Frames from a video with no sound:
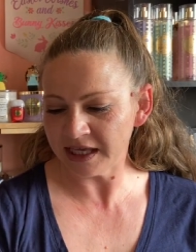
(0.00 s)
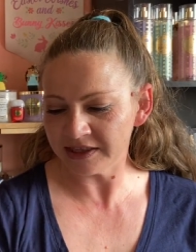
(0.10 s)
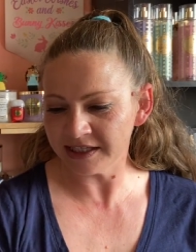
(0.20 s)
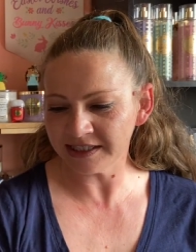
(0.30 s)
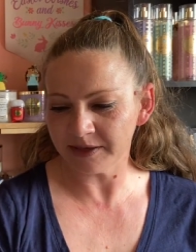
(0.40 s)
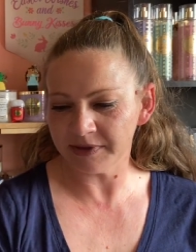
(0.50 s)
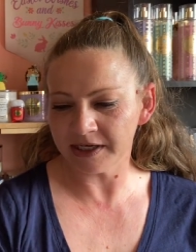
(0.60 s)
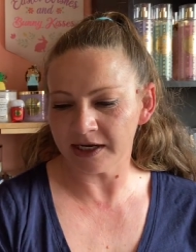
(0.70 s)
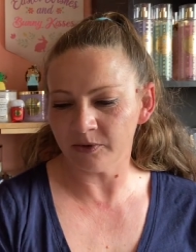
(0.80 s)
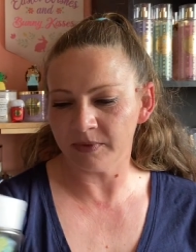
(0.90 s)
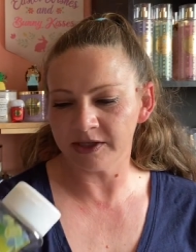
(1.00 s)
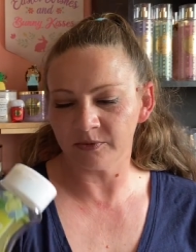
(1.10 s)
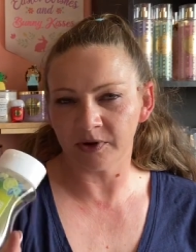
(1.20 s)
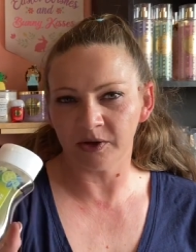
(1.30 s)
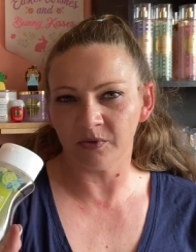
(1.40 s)
this, I mean, I don't mind their
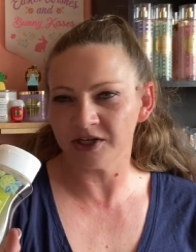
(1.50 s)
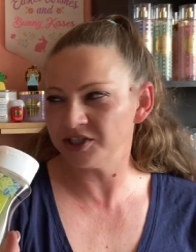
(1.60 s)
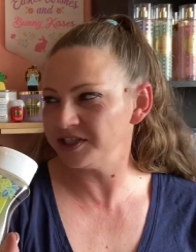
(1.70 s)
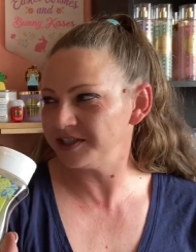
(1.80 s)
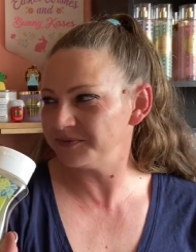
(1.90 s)
body washes,